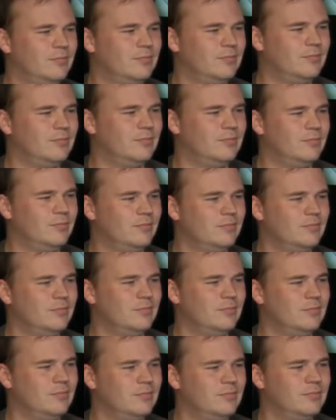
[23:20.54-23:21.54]

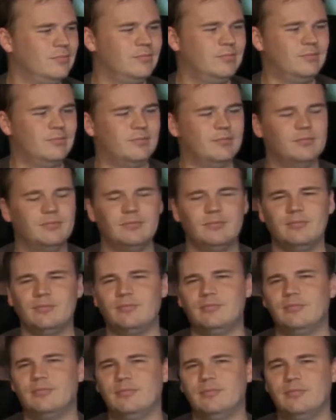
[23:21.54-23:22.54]

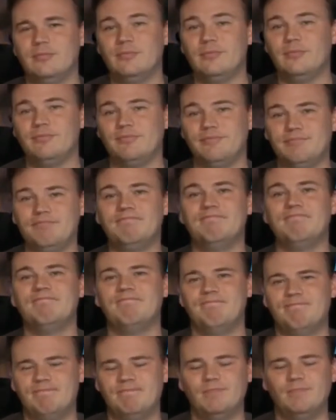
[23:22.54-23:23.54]

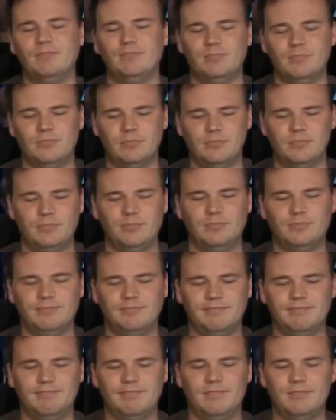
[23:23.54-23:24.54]

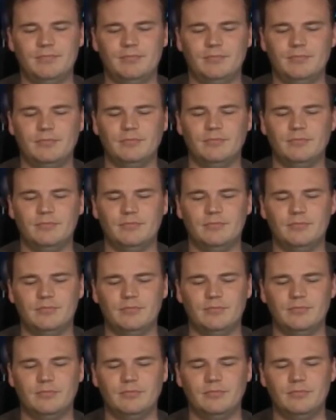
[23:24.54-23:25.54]

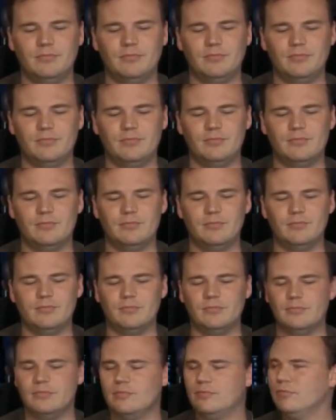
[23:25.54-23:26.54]

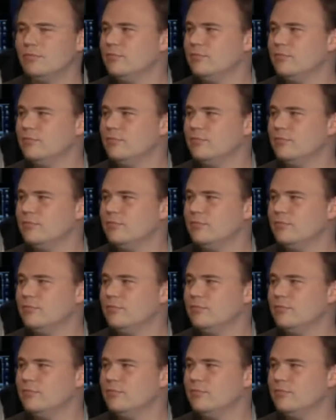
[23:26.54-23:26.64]
(not speaking)